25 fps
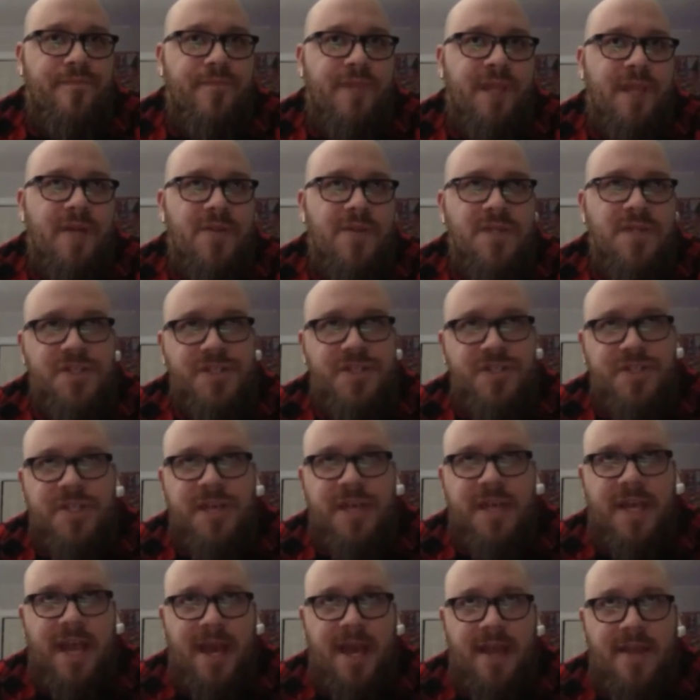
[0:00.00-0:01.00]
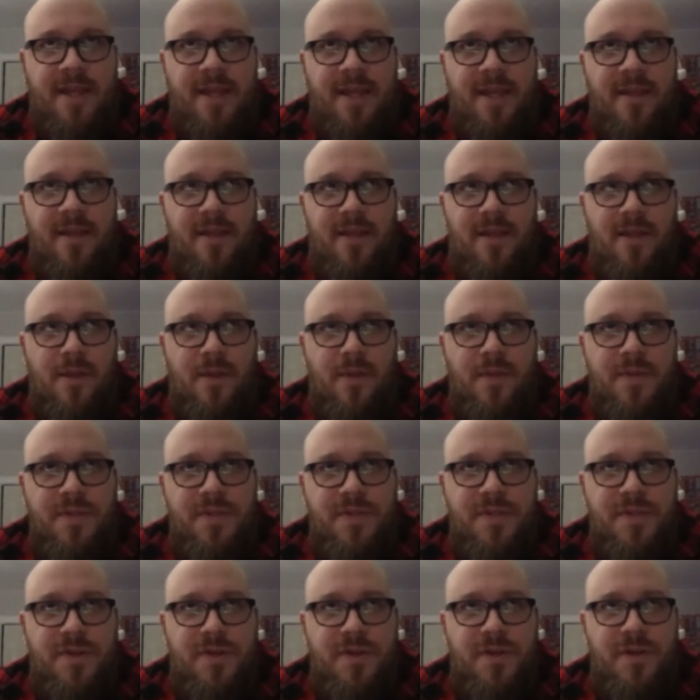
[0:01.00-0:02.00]
It was interesting how they, with
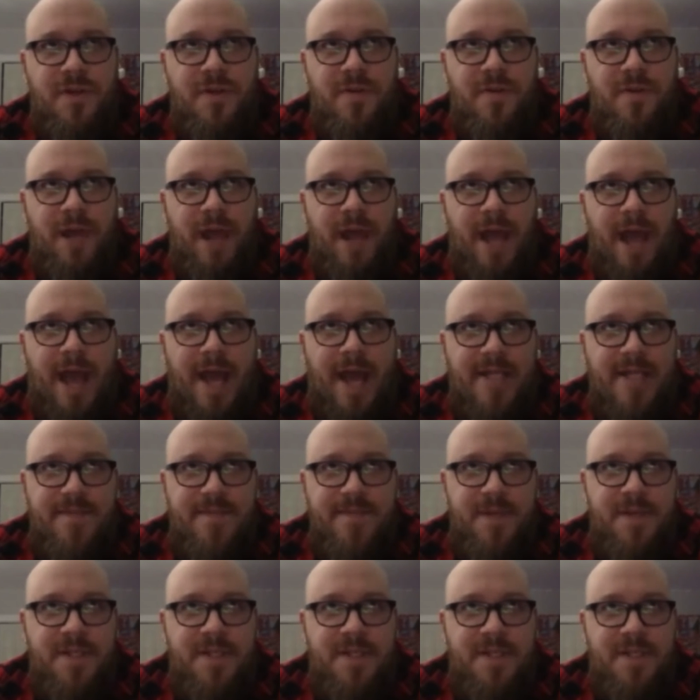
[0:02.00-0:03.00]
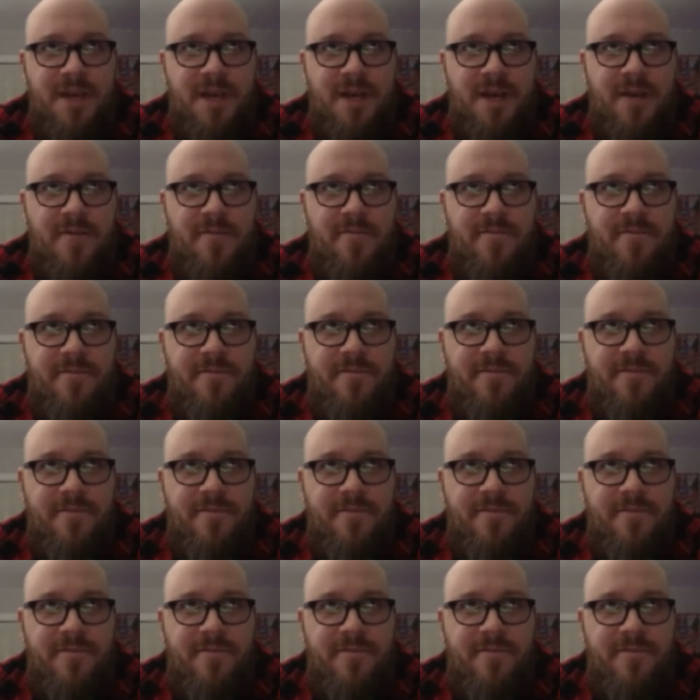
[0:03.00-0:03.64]
certain aspects of